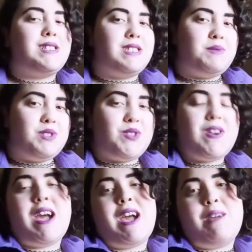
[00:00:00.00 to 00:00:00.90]

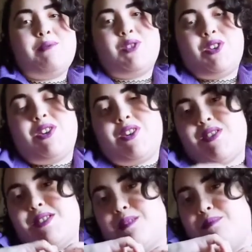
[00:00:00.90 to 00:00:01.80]
subscribe, show your
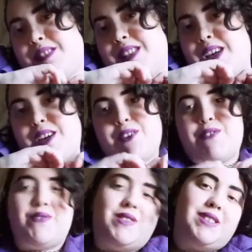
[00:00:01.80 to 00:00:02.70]
girl some
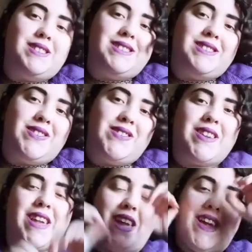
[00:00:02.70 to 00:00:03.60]
love,
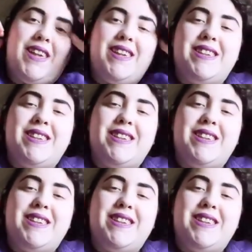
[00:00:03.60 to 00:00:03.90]
okay?